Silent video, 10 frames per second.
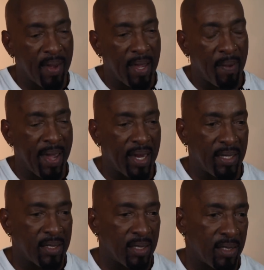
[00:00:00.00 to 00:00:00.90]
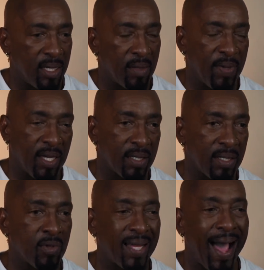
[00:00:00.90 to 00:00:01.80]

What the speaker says: man, and making this decision, because it was